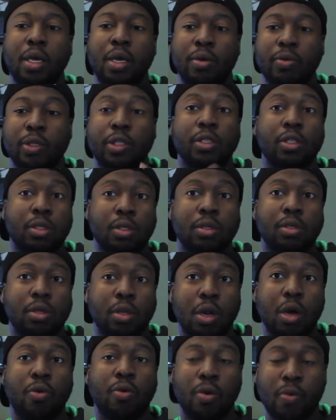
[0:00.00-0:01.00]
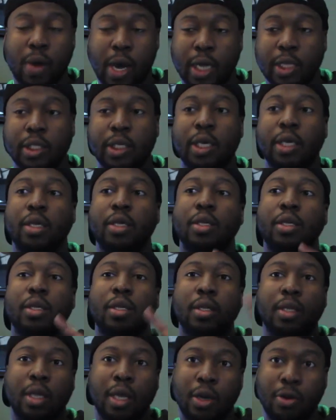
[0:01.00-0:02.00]
which is when we watch it,
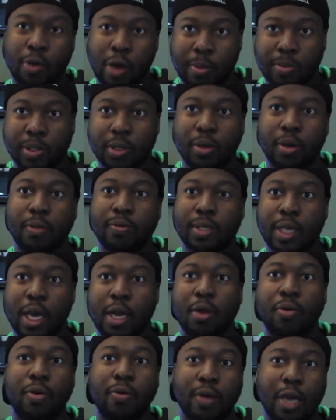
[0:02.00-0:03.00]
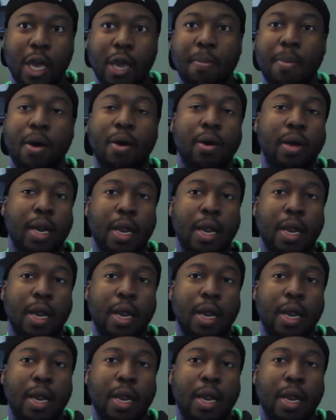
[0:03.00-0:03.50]
a new episode of Scandal came out,